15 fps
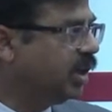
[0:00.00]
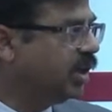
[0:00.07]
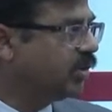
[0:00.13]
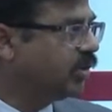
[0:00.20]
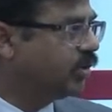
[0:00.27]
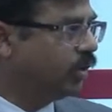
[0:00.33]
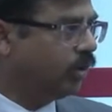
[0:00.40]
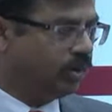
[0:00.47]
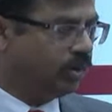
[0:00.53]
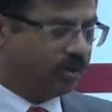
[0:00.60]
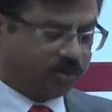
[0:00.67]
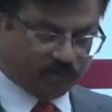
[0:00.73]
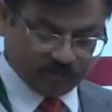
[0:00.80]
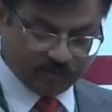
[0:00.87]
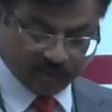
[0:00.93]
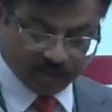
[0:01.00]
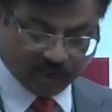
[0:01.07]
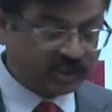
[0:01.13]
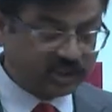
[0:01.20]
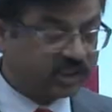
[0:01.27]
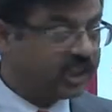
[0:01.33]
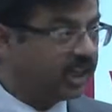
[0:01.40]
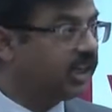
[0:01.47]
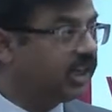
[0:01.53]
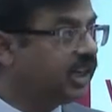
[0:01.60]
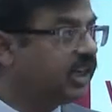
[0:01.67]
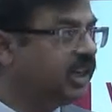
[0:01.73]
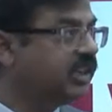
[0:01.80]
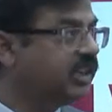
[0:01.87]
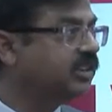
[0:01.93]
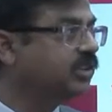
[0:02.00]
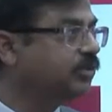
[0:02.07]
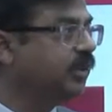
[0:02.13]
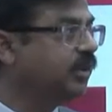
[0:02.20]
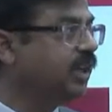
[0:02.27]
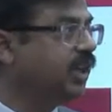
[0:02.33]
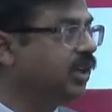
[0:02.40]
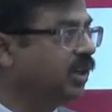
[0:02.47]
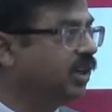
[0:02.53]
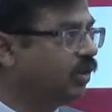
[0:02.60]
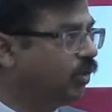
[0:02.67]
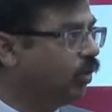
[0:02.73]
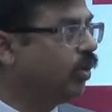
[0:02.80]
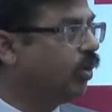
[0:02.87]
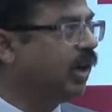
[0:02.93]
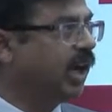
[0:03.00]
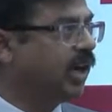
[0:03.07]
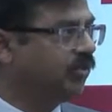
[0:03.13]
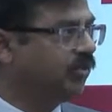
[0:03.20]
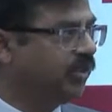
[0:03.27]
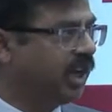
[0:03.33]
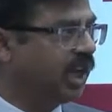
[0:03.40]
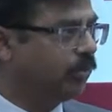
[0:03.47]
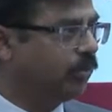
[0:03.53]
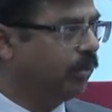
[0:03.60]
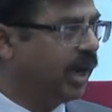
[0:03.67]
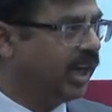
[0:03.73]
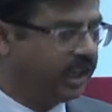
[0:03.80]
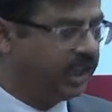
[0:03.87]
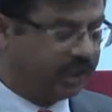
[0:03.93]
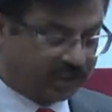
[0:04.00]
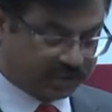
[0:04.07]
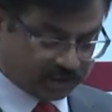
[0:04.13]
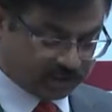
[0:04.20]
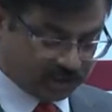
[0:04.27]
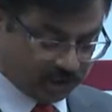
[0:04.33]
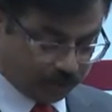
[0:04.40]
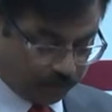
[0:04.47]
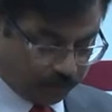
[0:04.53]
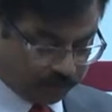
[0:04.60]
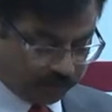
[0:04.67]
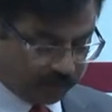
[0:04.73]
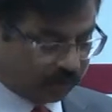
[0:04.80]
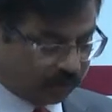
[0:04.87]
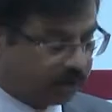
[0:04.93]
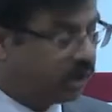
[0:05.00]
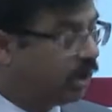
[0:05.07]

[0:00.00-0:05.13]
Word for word: So for last 100 years, we know and we are mining this deposit,